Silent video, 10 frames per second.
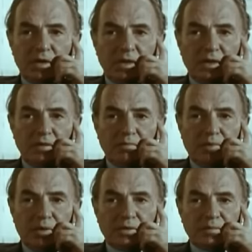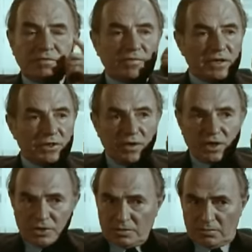boredom and
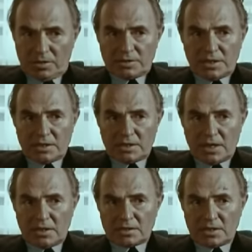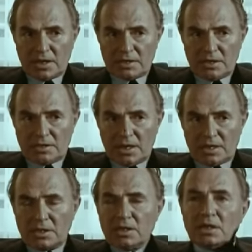frustration more than anything else that I did that.
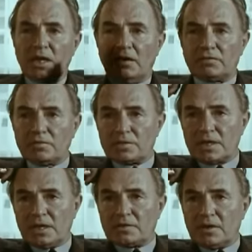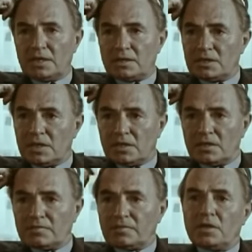I've always had a great deal
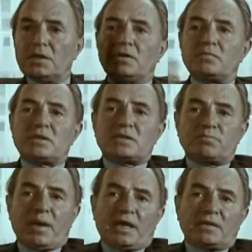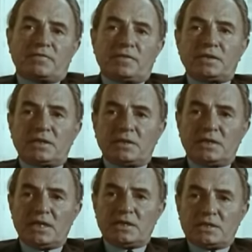of respect for the
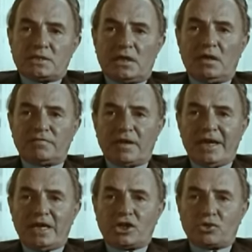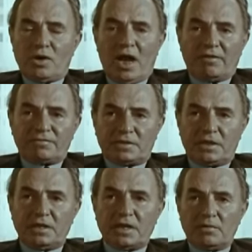leaders of a craft,
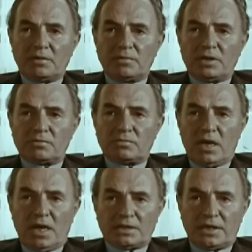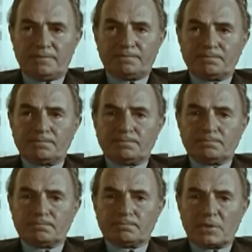and I would much rather
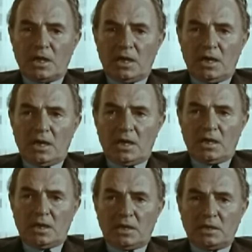uh,